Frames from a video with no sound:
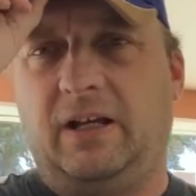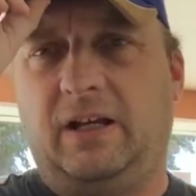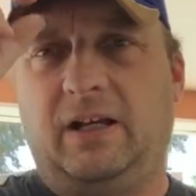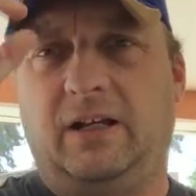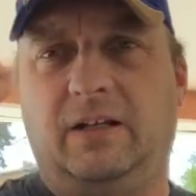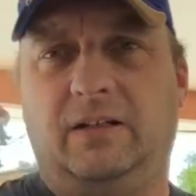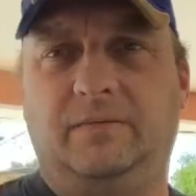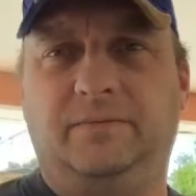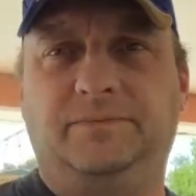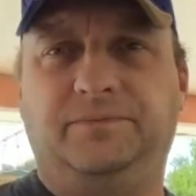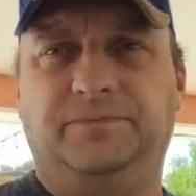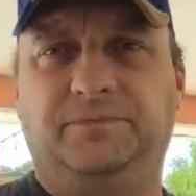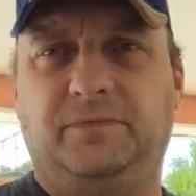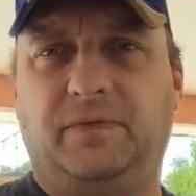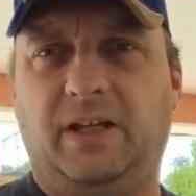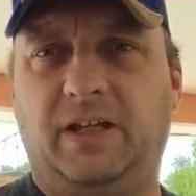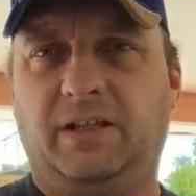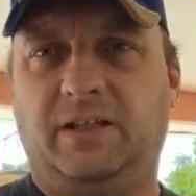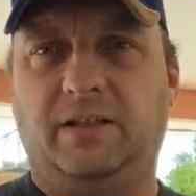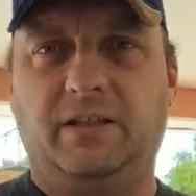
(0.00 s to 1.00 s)

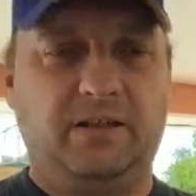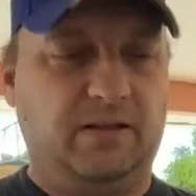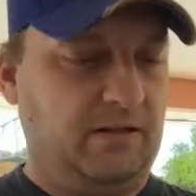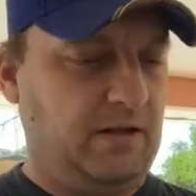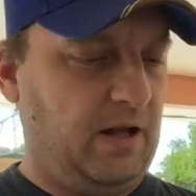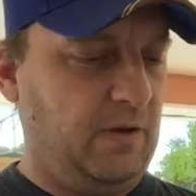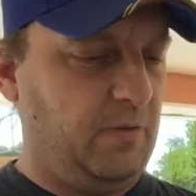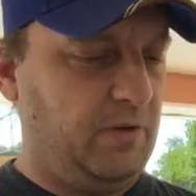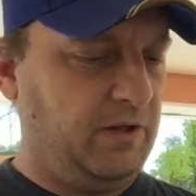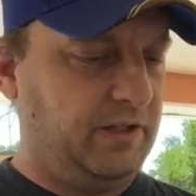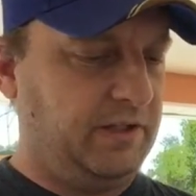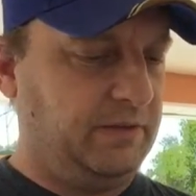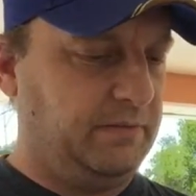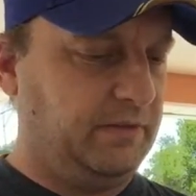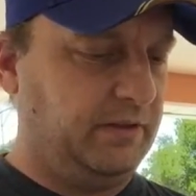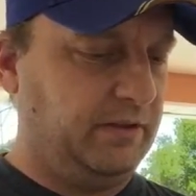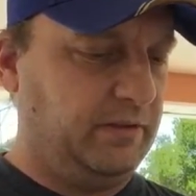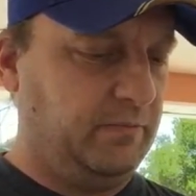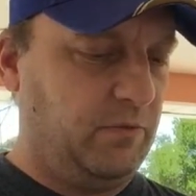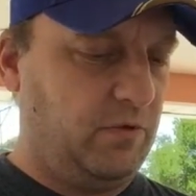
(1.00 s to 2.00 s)
I wanted
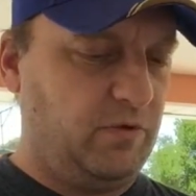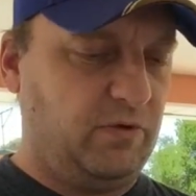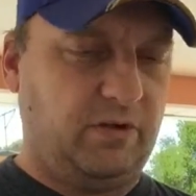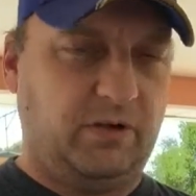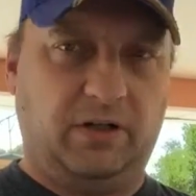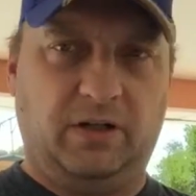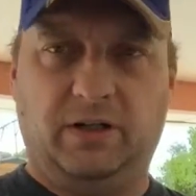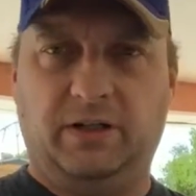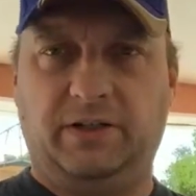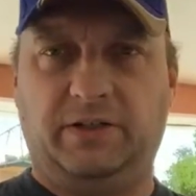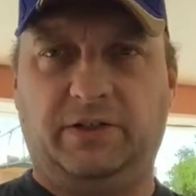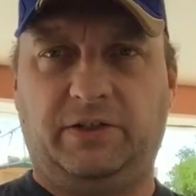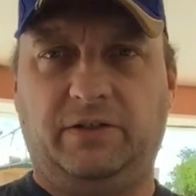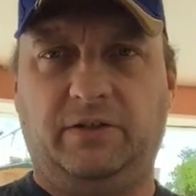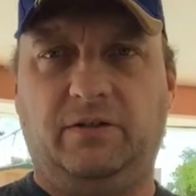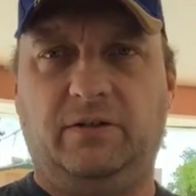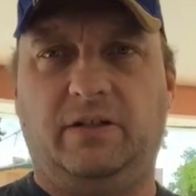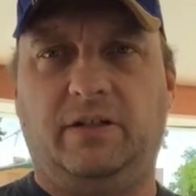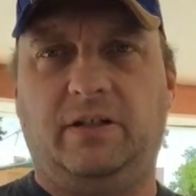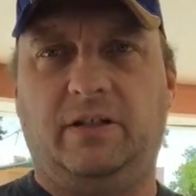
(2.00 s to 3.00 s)
something a little more
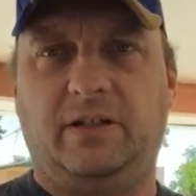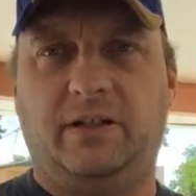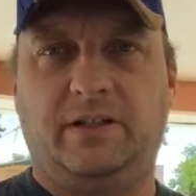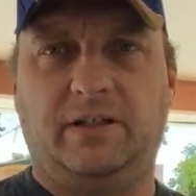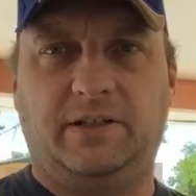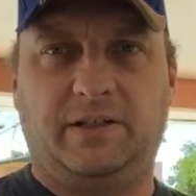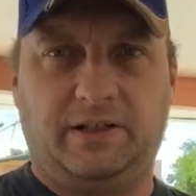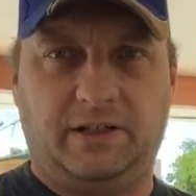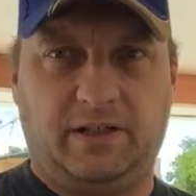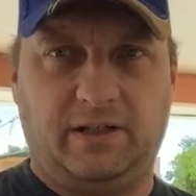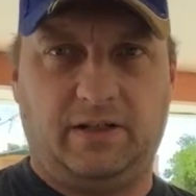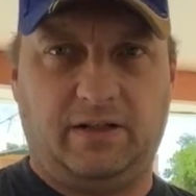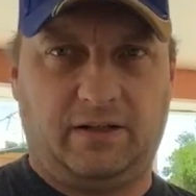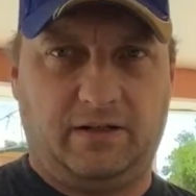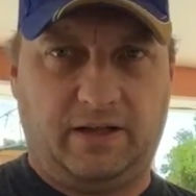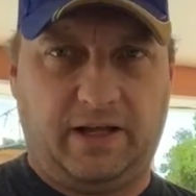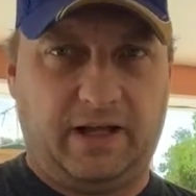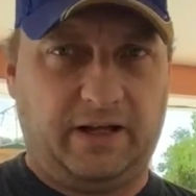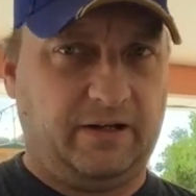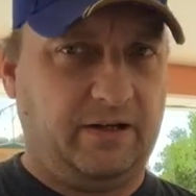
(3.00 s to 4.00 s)
sturdy because
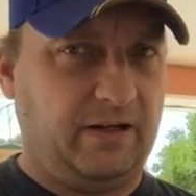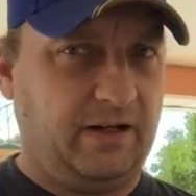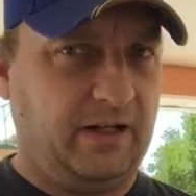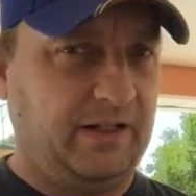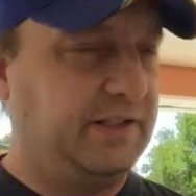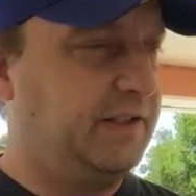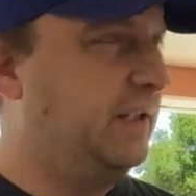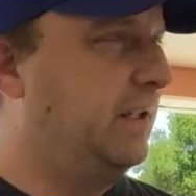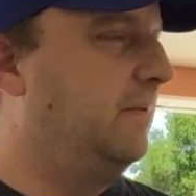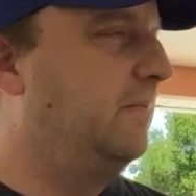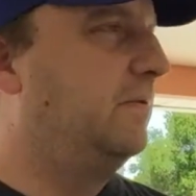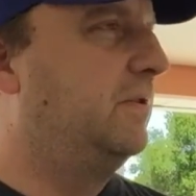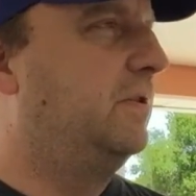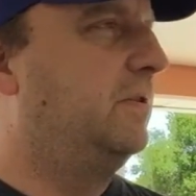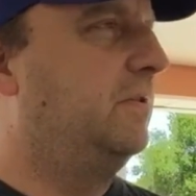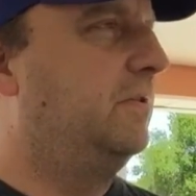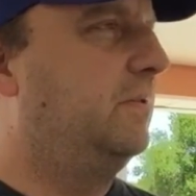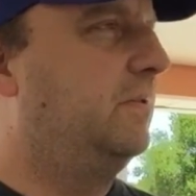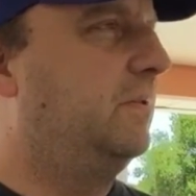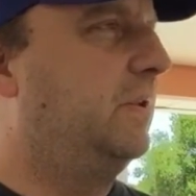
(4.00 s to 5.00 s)
hacker guys seem
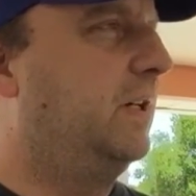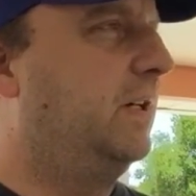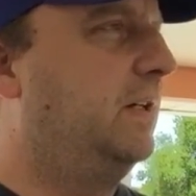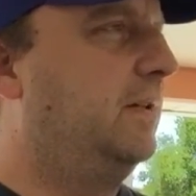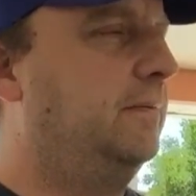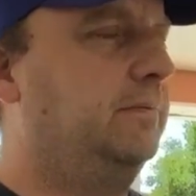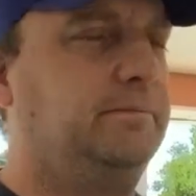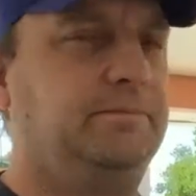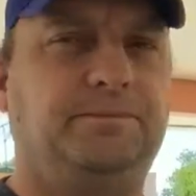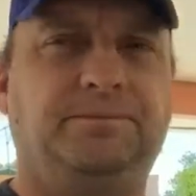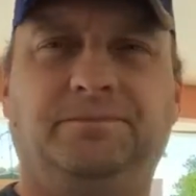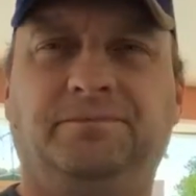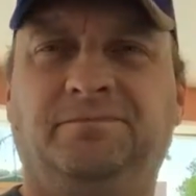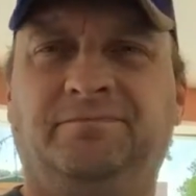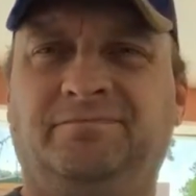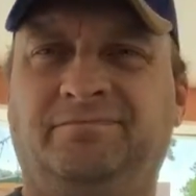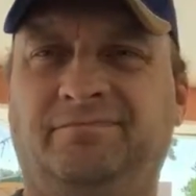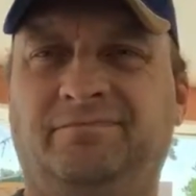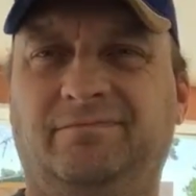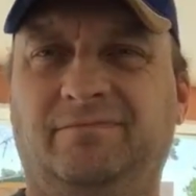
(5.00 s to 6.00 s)
to
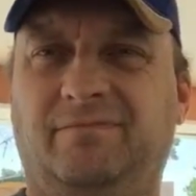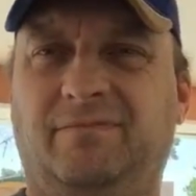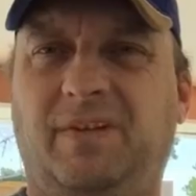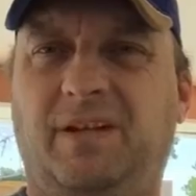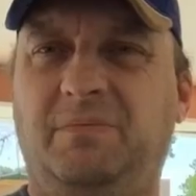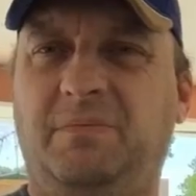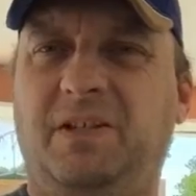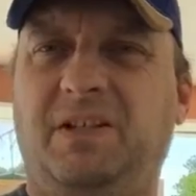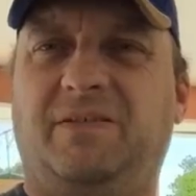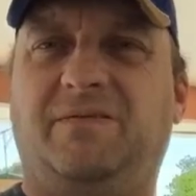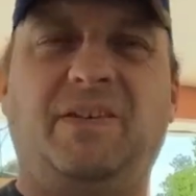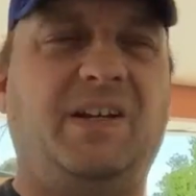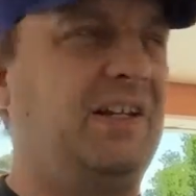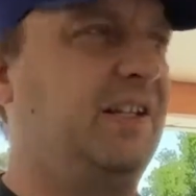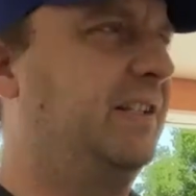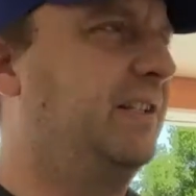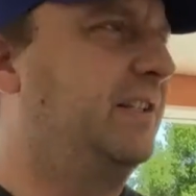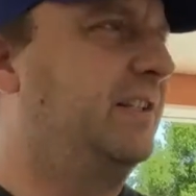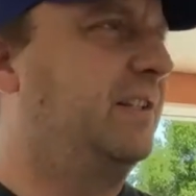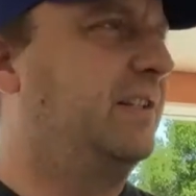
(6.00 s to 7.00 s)
hit me in the
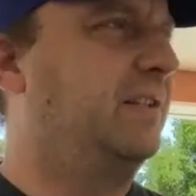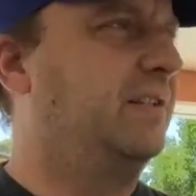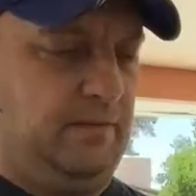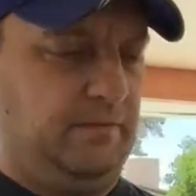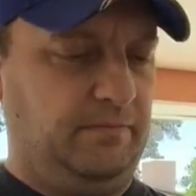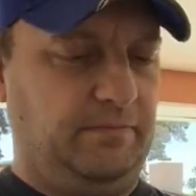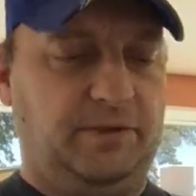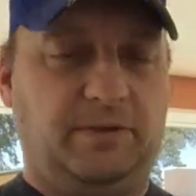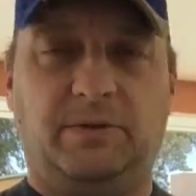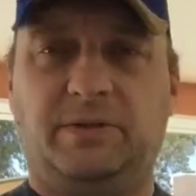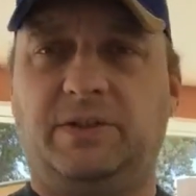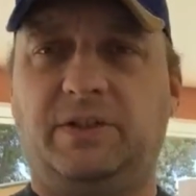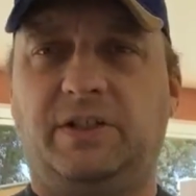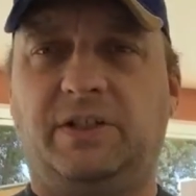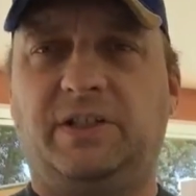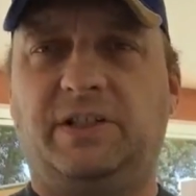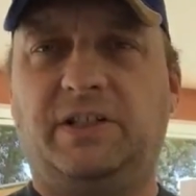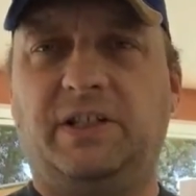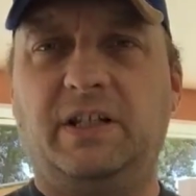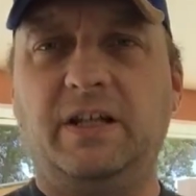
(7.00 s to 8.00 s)
face. So as you
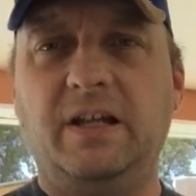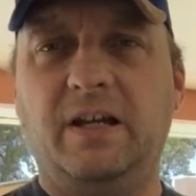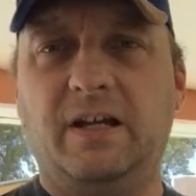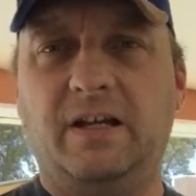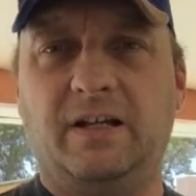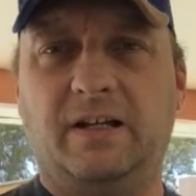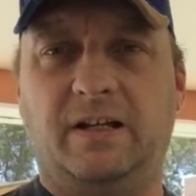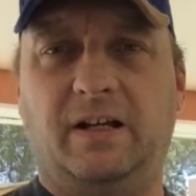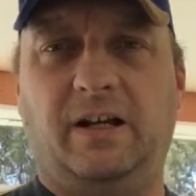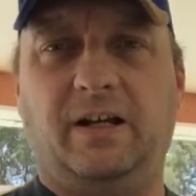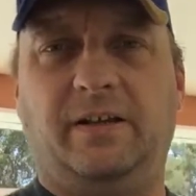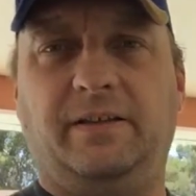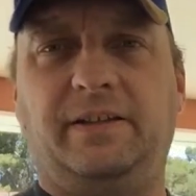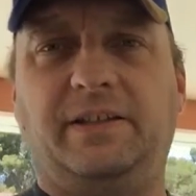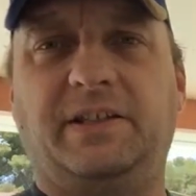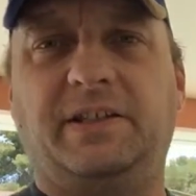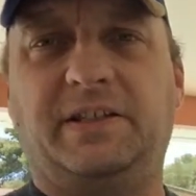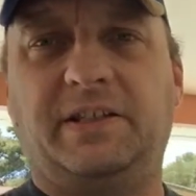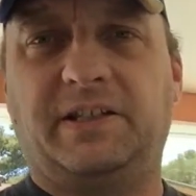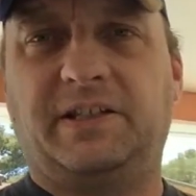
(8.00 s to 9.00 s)
can see,
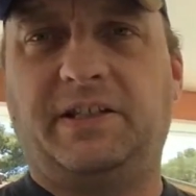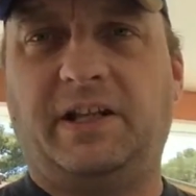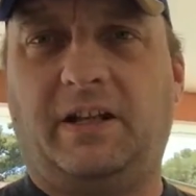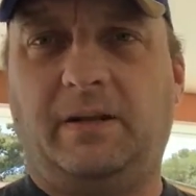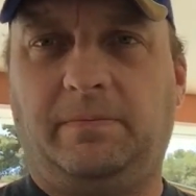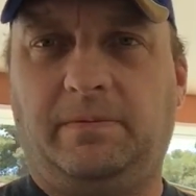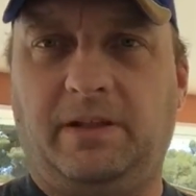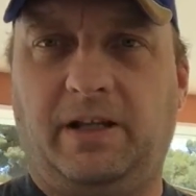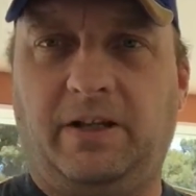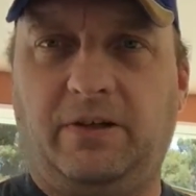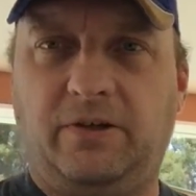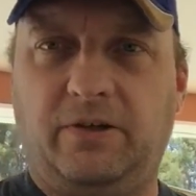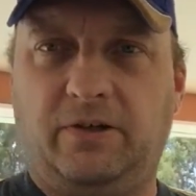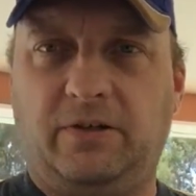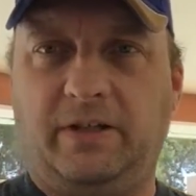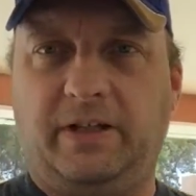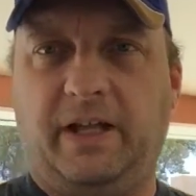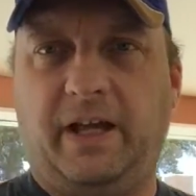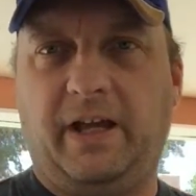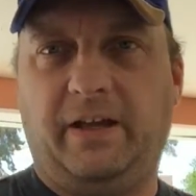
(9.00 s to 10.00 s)
this is the setup that I
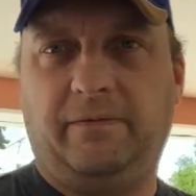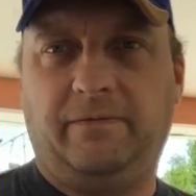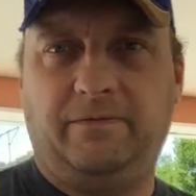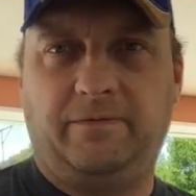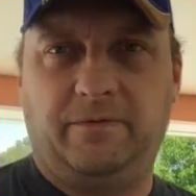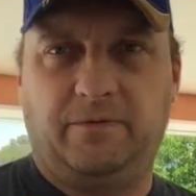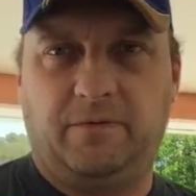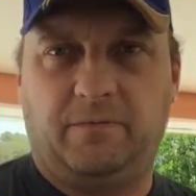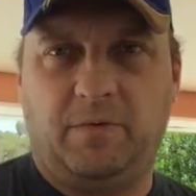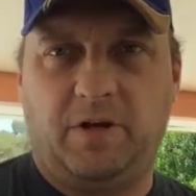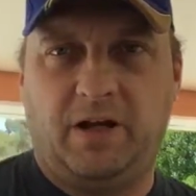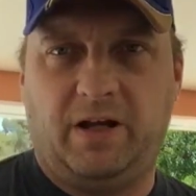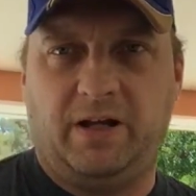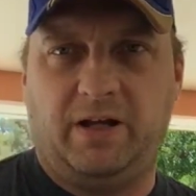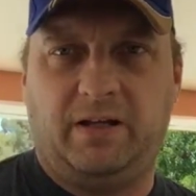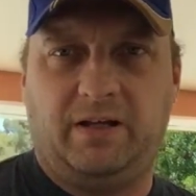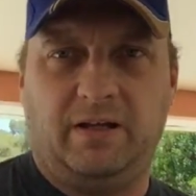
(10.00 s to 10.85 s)
currently have for my